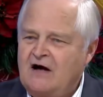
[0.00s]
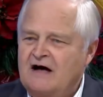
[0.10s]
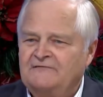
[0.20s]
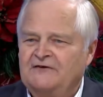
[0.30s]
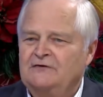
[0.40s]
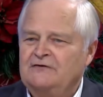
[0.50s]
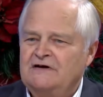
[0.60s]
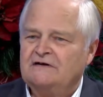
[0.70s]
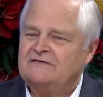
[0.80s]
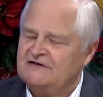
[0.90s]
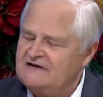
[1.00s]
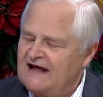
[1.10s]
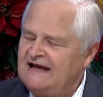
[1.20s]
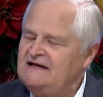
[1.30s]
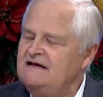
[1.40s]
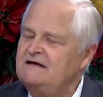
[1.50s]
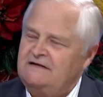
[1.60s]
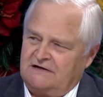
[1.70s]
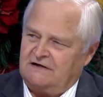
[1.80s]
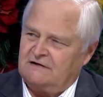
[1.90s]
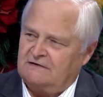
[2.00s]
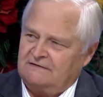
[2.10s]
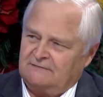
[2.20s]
off a new year, the 90th year.